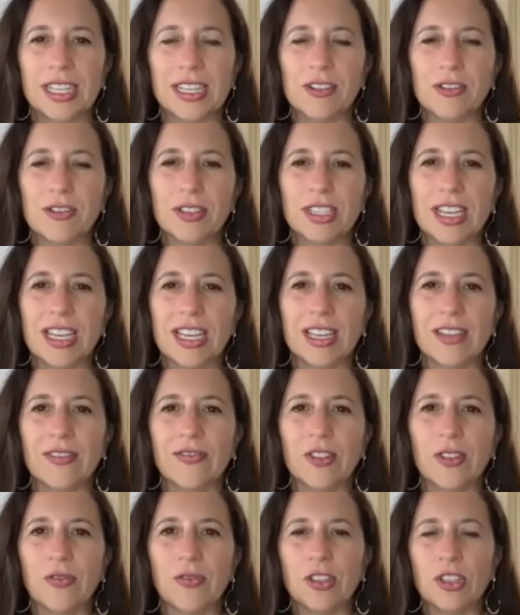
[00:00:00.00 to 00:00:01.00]
You're saying
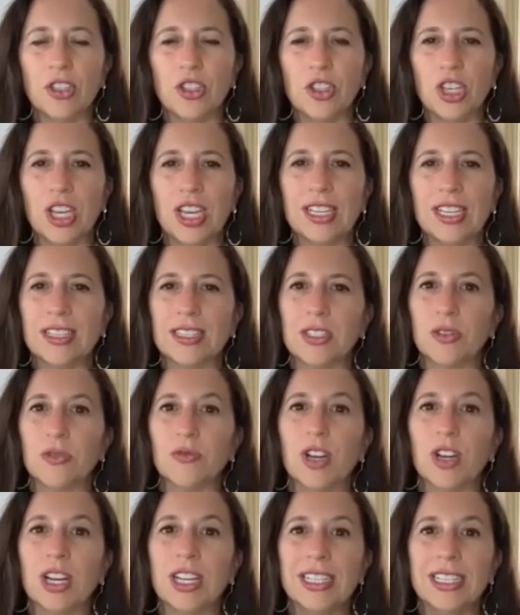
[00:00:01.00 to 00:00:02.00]
if a jet has to
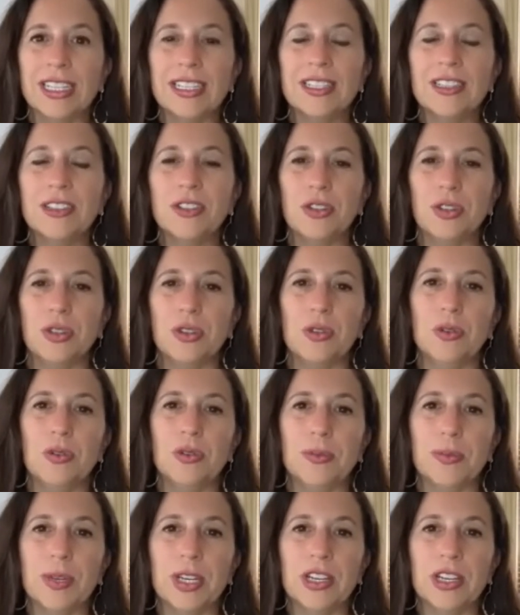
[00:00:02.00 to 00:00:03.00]
run into
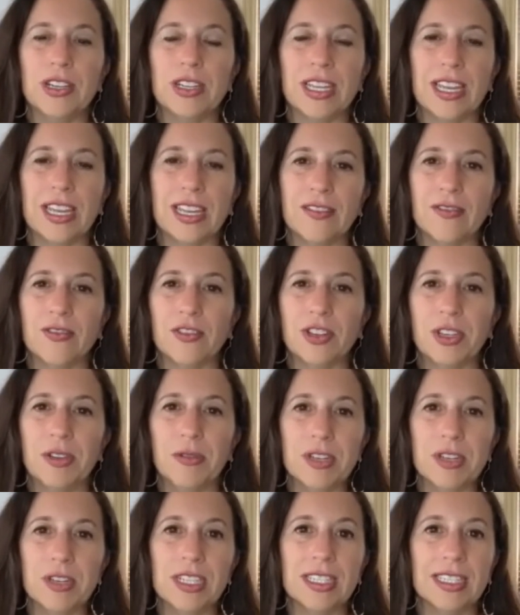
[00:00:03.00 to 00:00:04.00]
a barricade for any
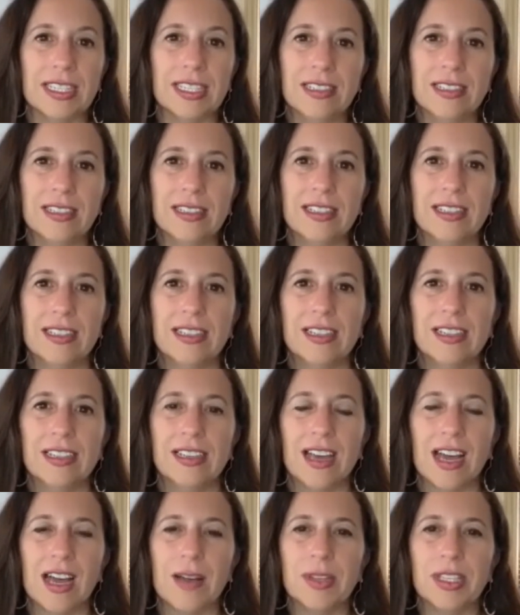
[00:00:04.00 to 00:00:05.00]
reason,
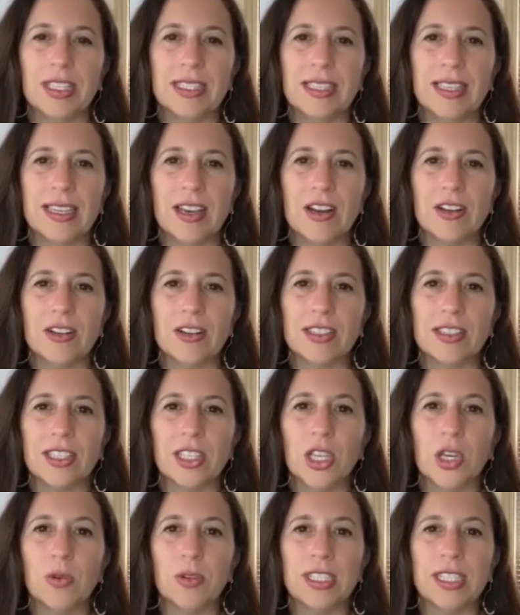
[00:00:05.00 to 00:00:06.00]
it's there to
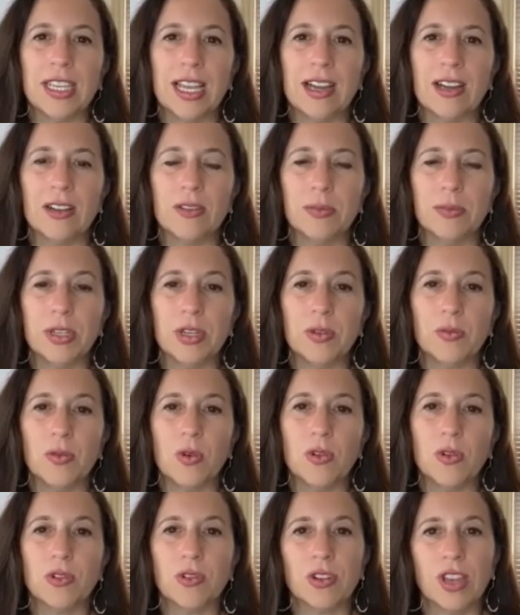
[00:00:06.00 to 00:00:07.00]
slow it down, but it
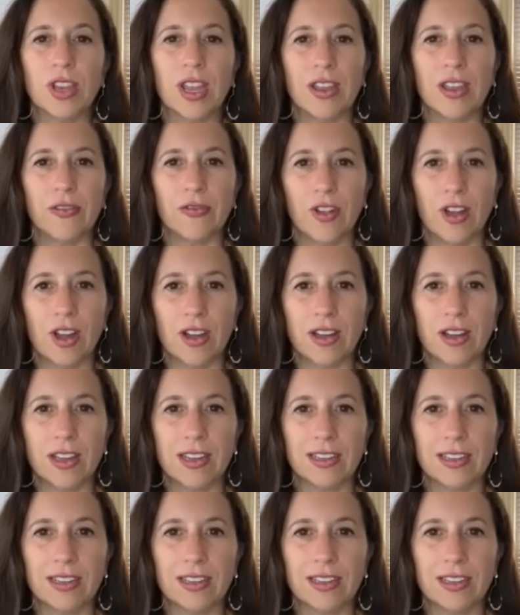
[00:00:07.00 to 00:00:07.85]
won't create FOD.